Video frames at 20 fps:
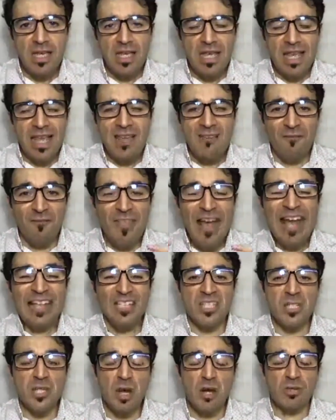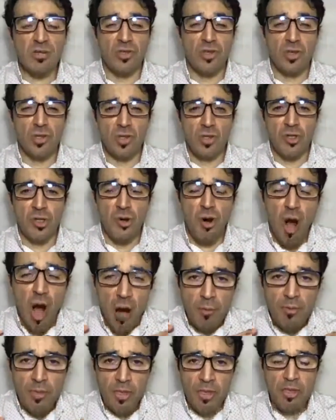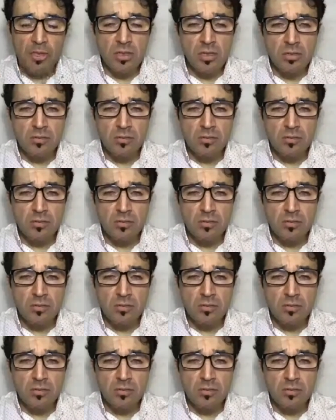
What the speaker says: If that's not your option,